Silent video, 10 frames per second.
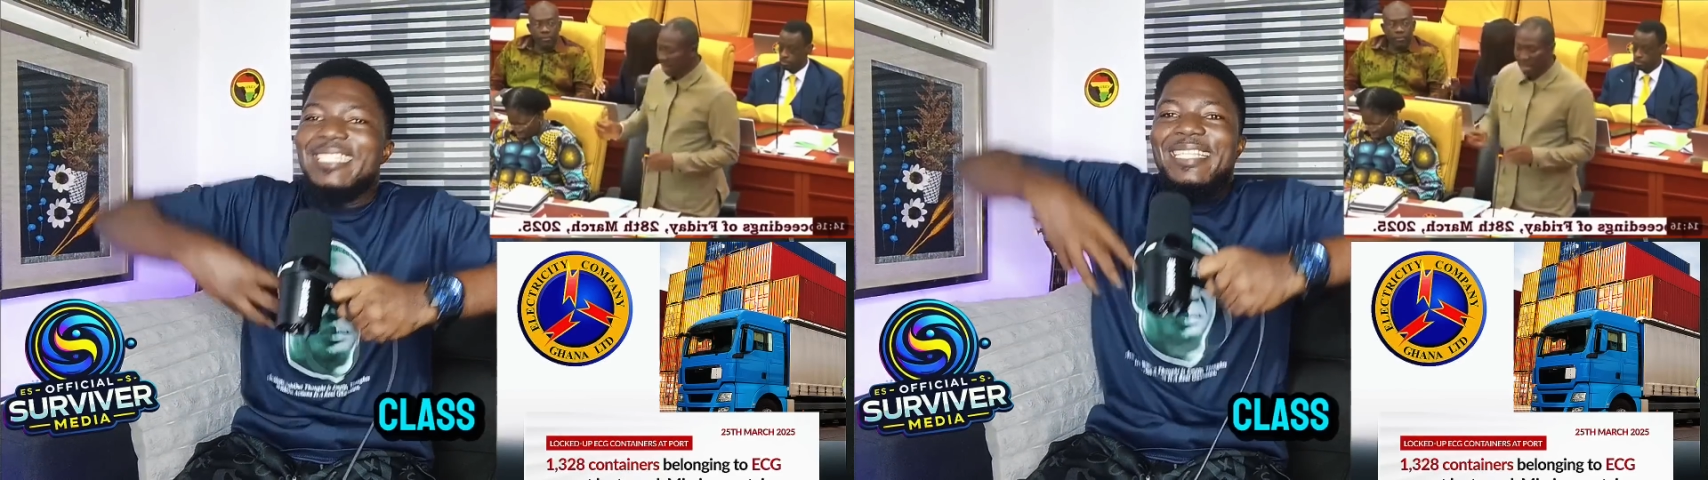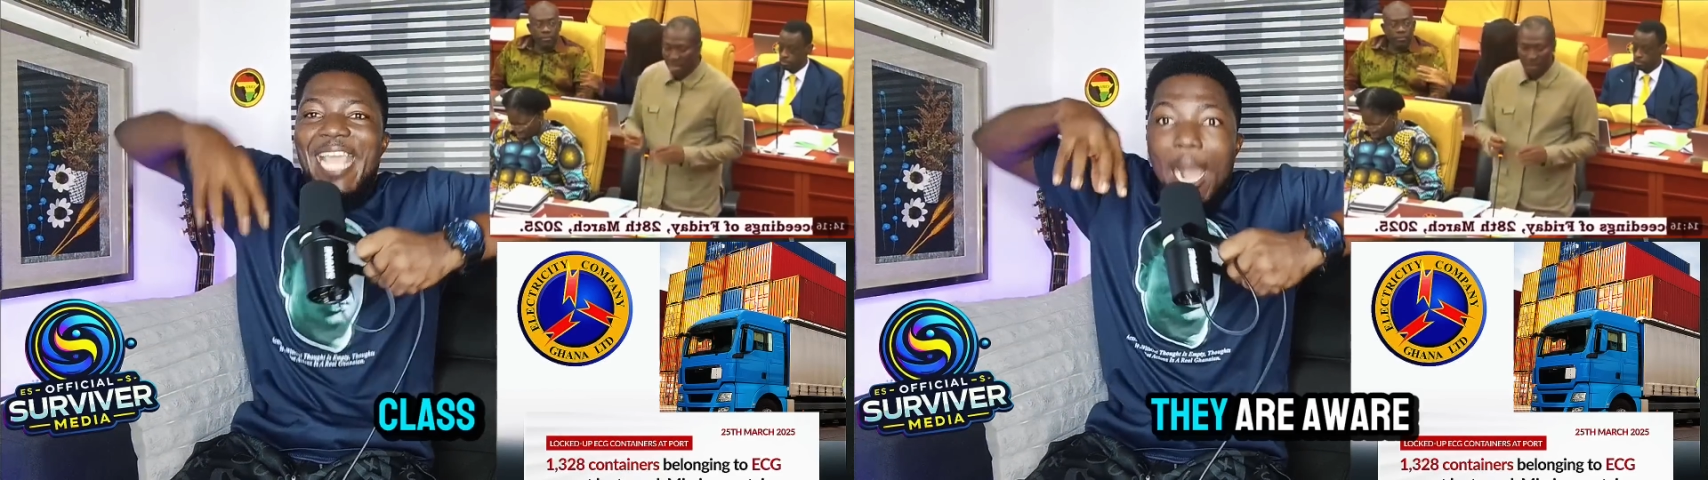
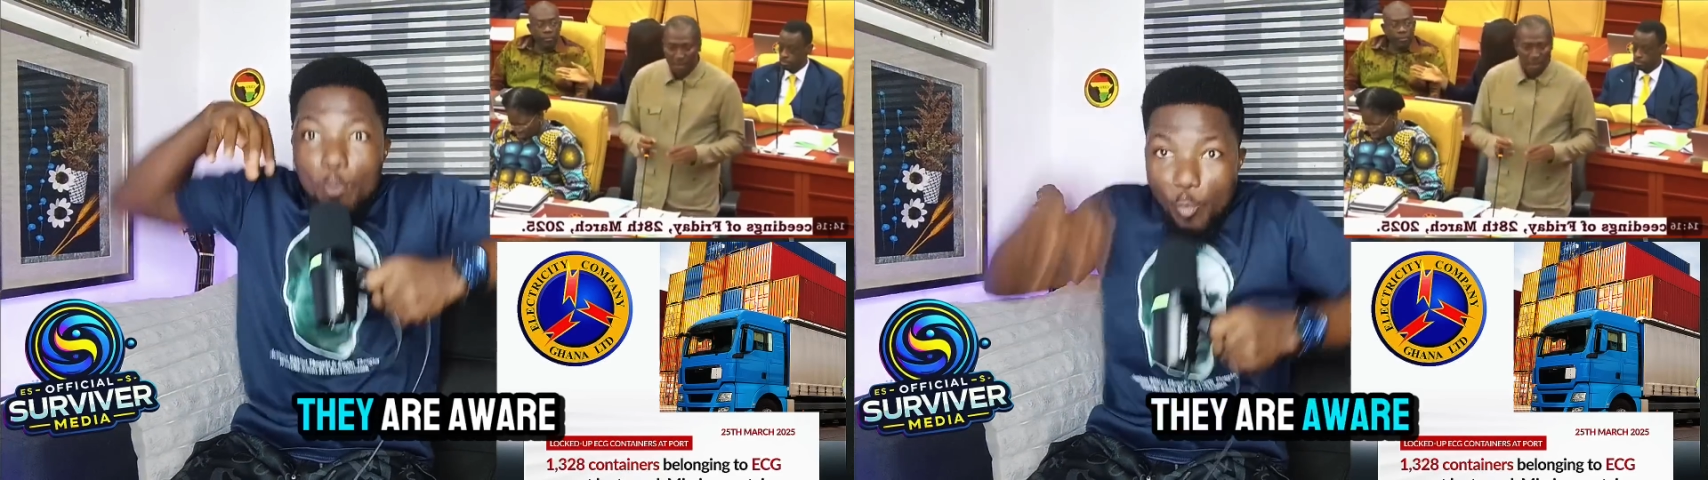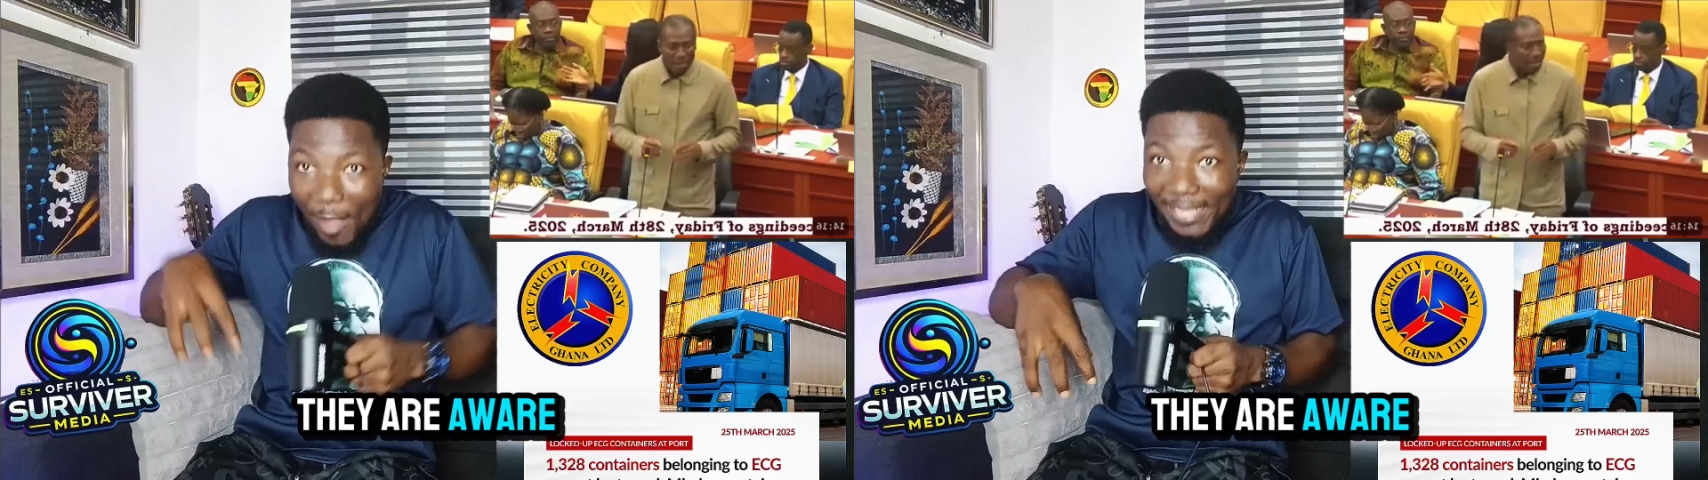they are
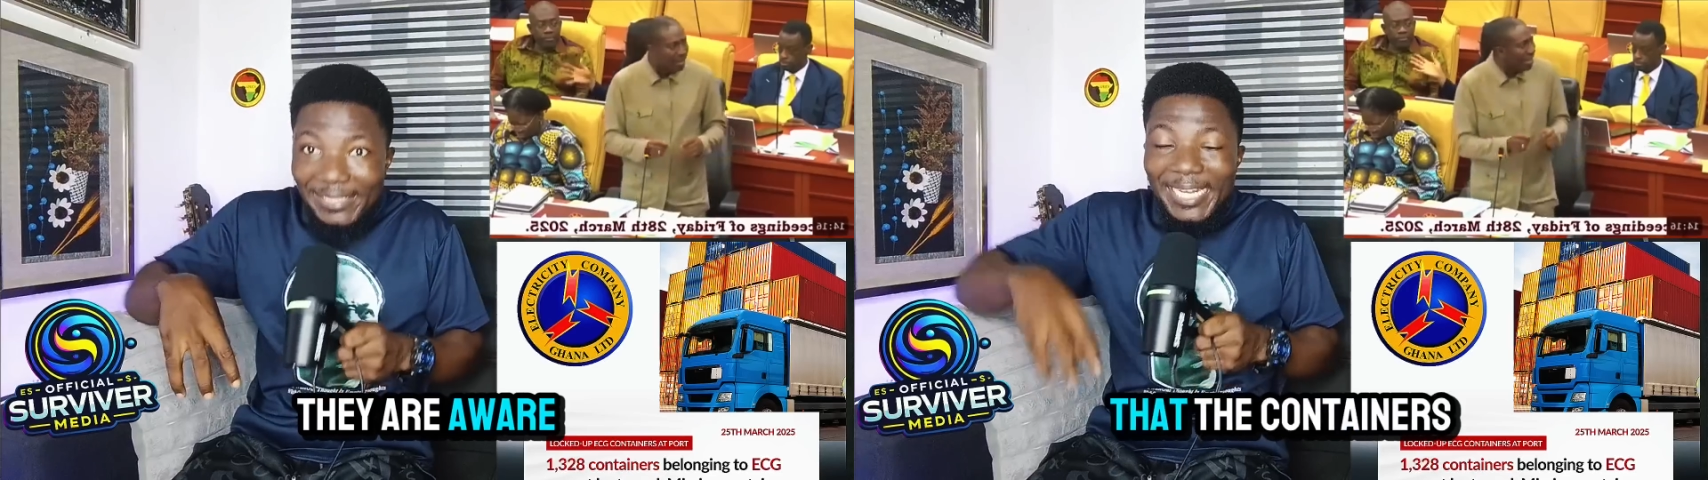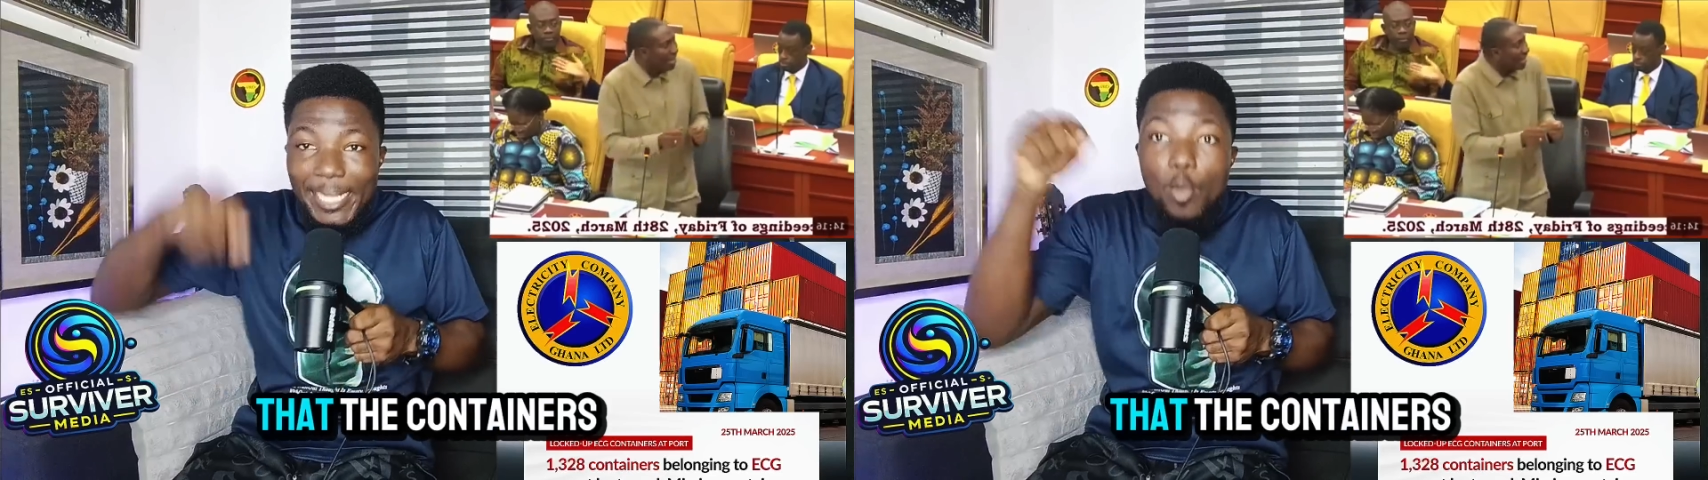aware
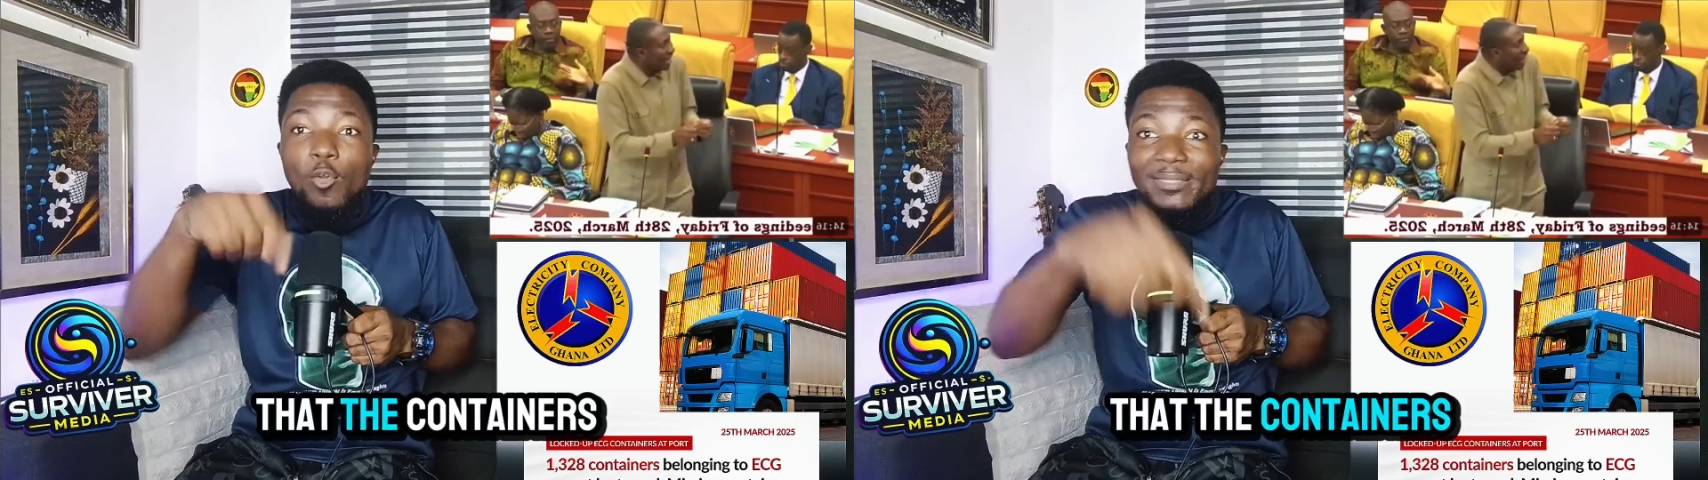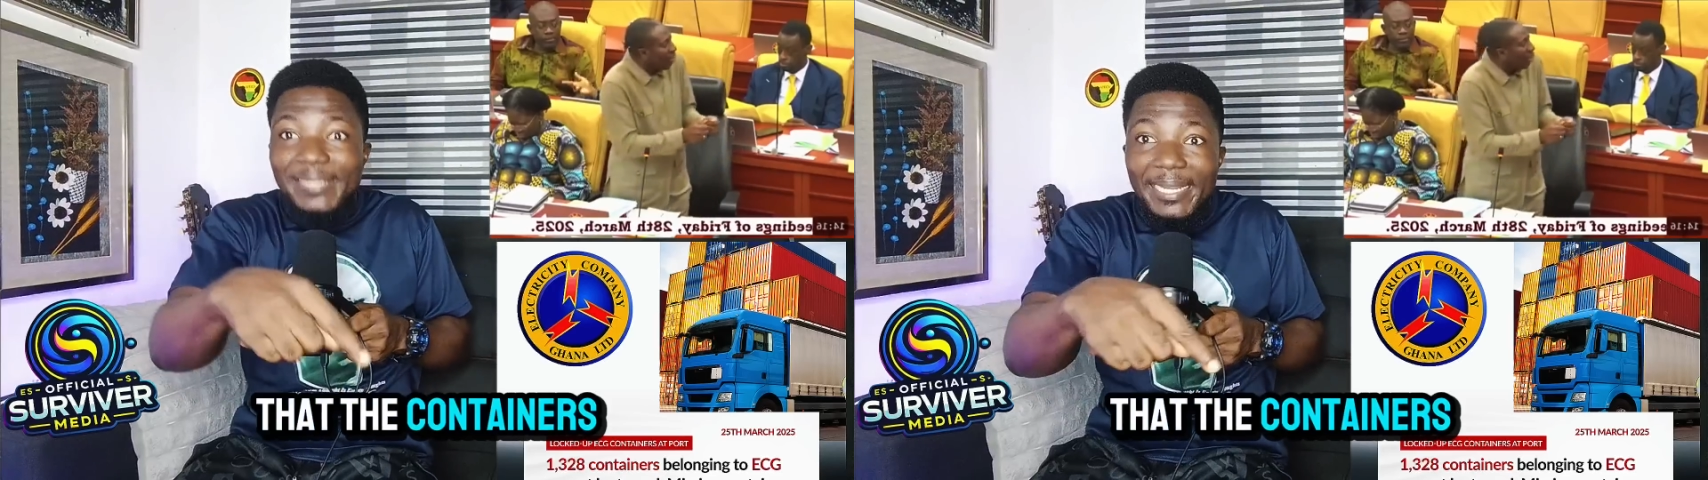that the
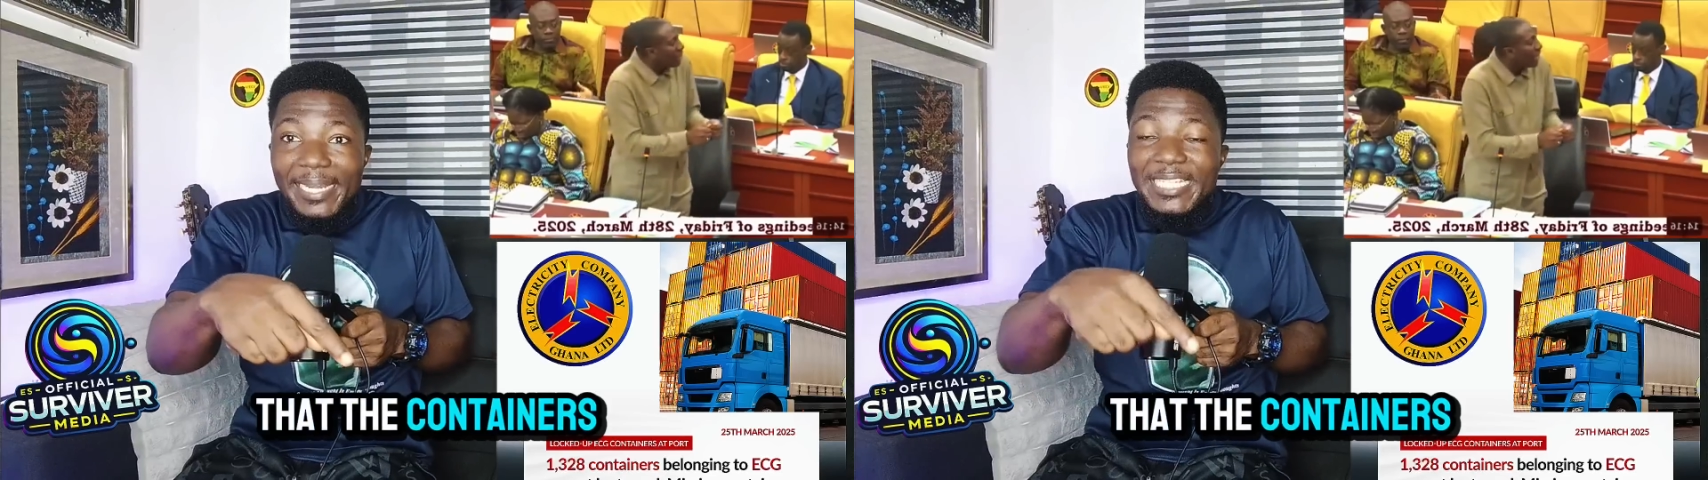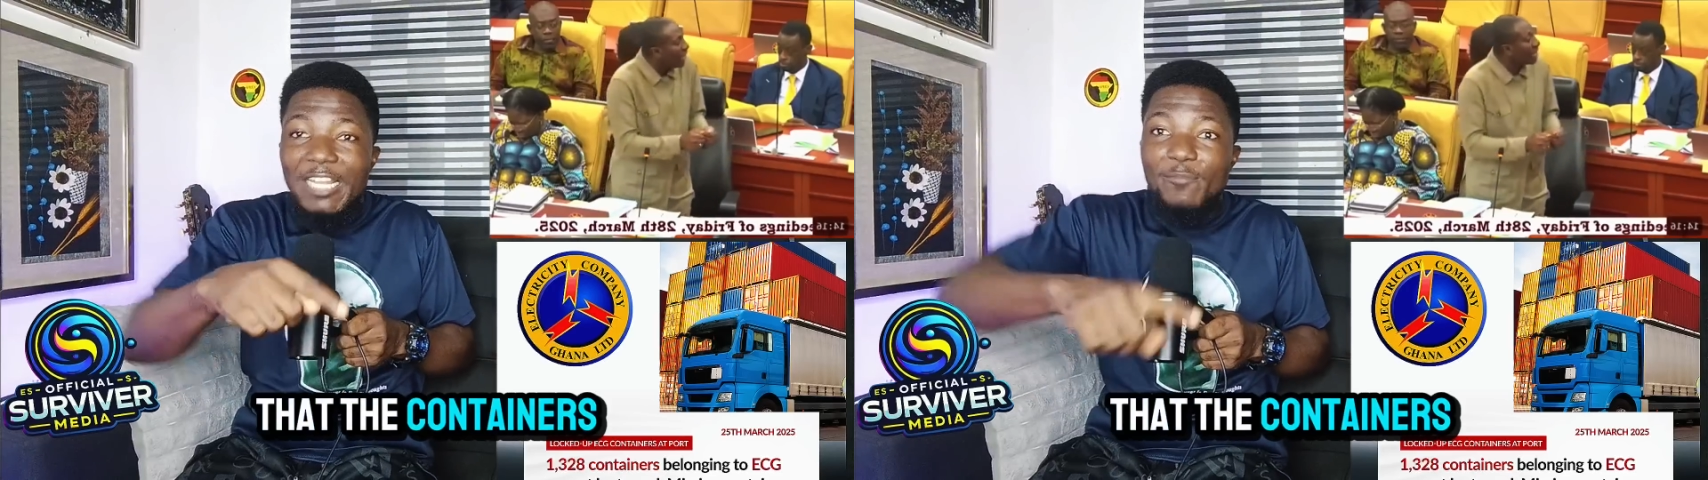
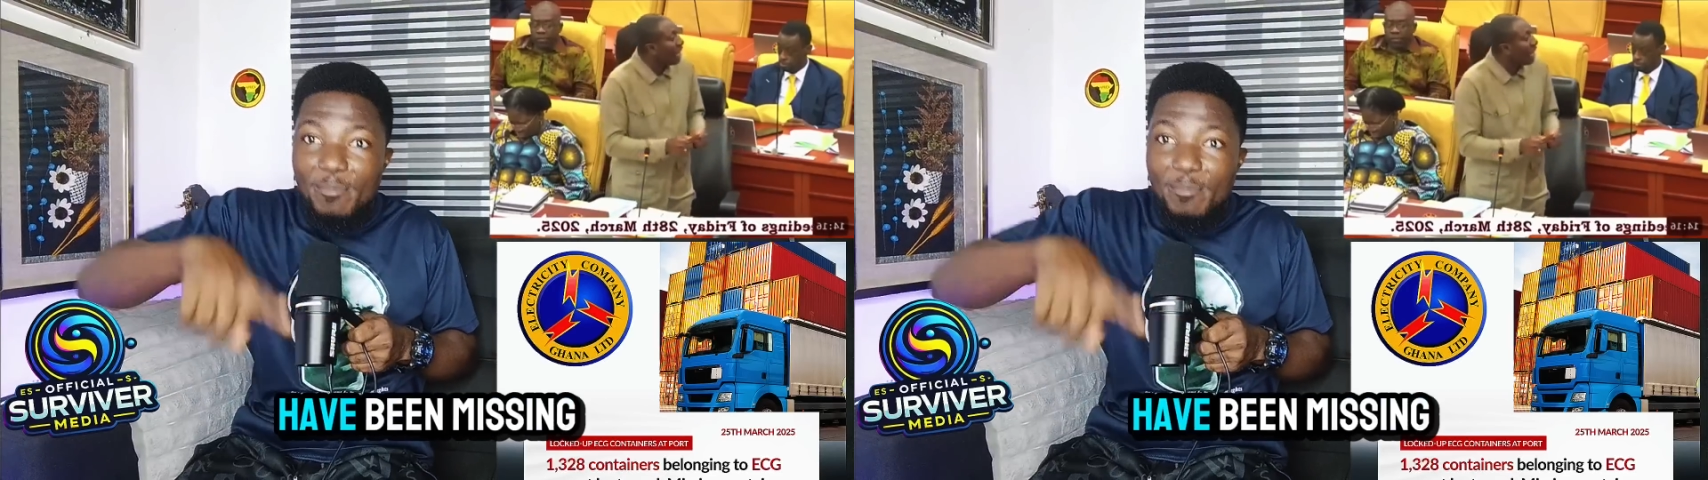containers have